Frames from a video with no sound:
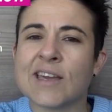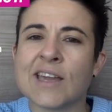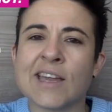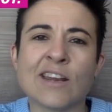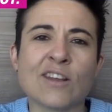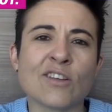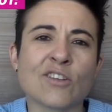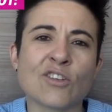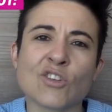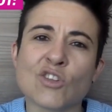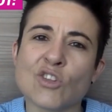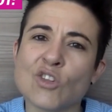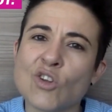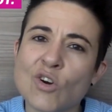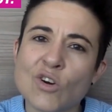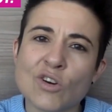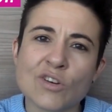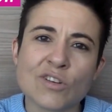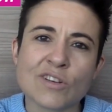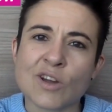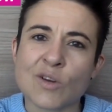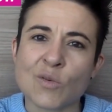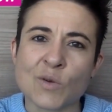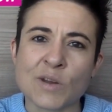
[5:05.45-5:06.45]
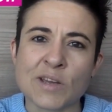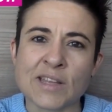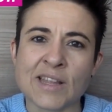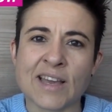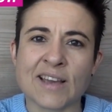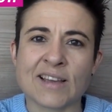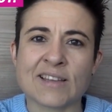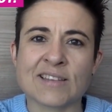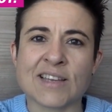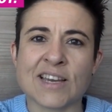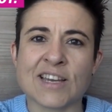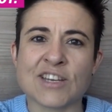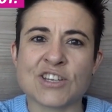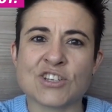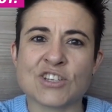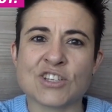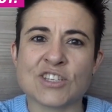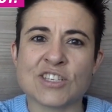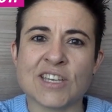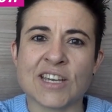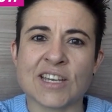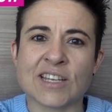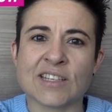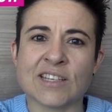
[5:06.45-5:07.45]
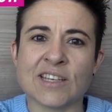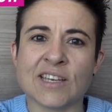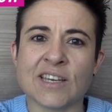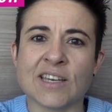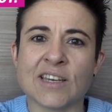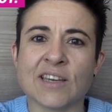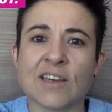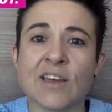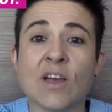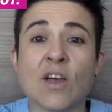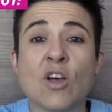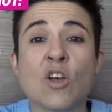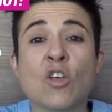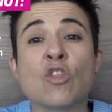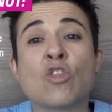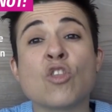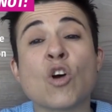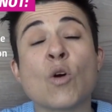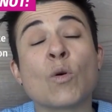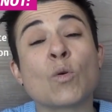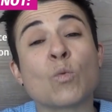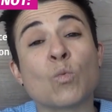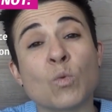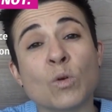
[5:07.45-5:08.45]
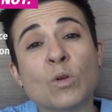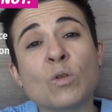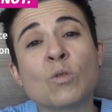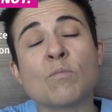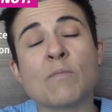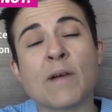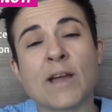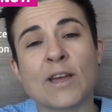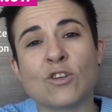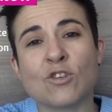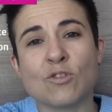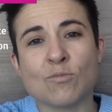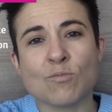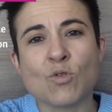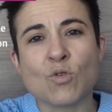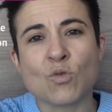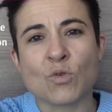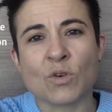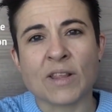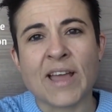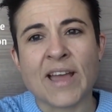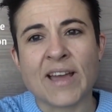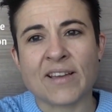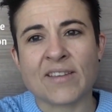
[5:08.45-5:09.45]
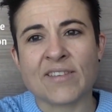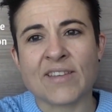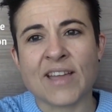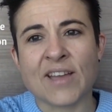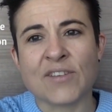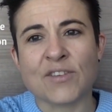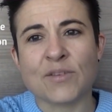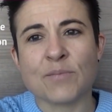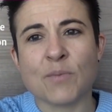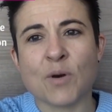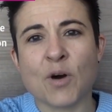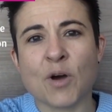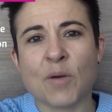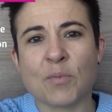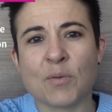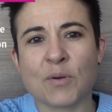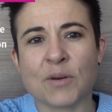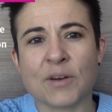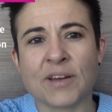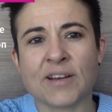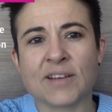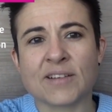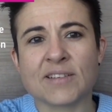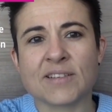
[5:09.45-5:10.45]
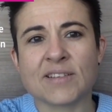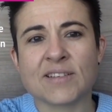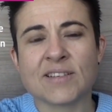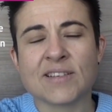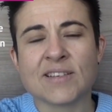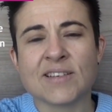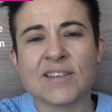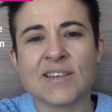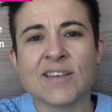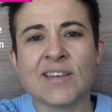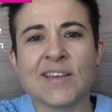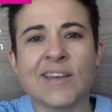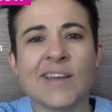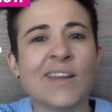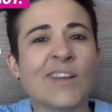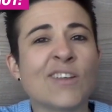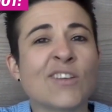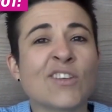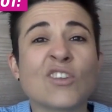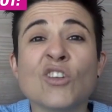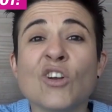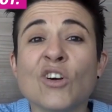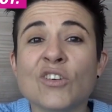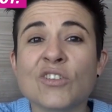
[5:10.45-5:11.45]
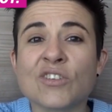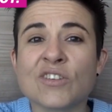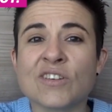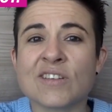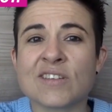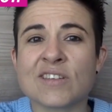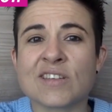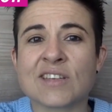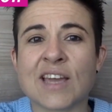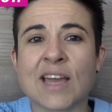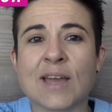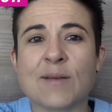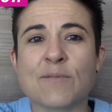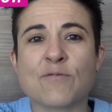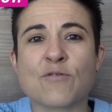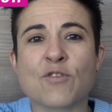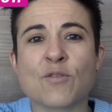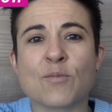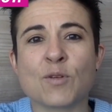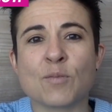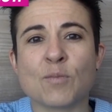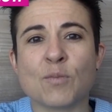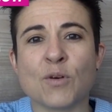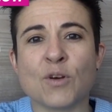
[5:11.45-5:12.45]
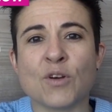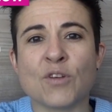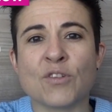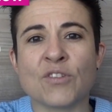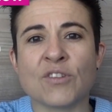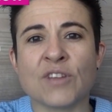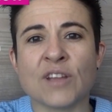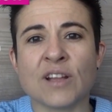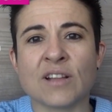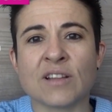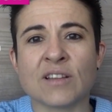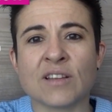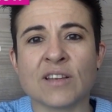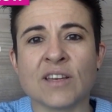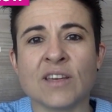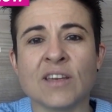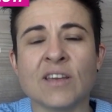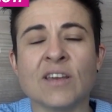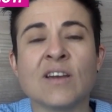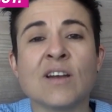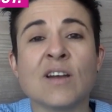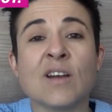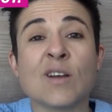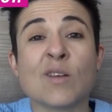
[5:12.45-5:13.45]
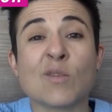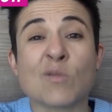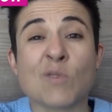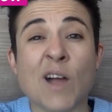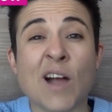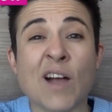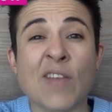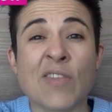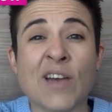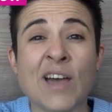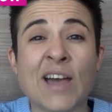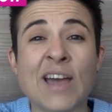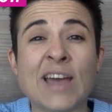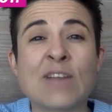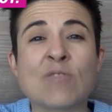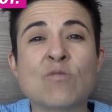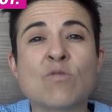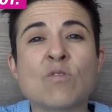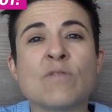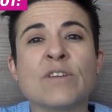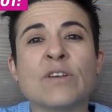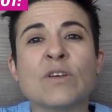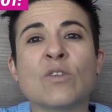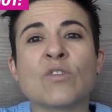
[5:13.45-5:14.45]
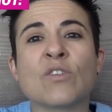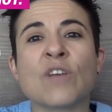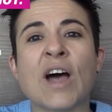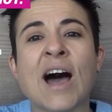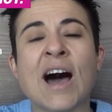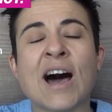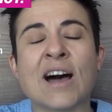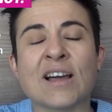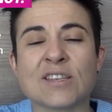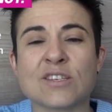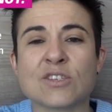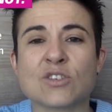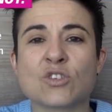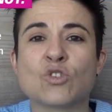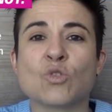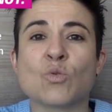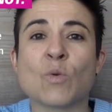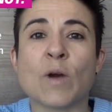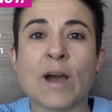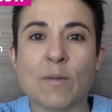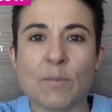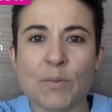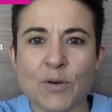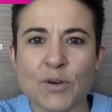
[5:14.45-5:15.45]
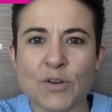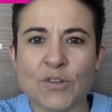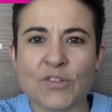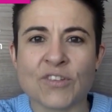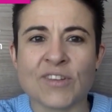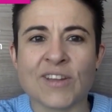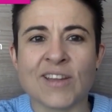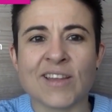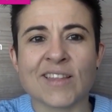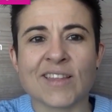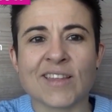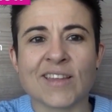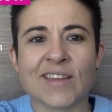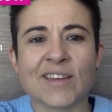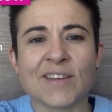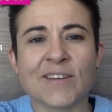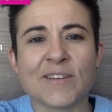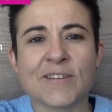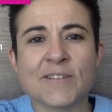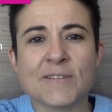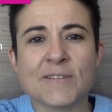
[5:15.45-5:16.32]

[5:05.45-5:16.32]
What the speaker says: It is not a relaxation technique, though it will make you more relaxed as a byproduct. It is not an escape from your personality, rather it reveals us to our personality.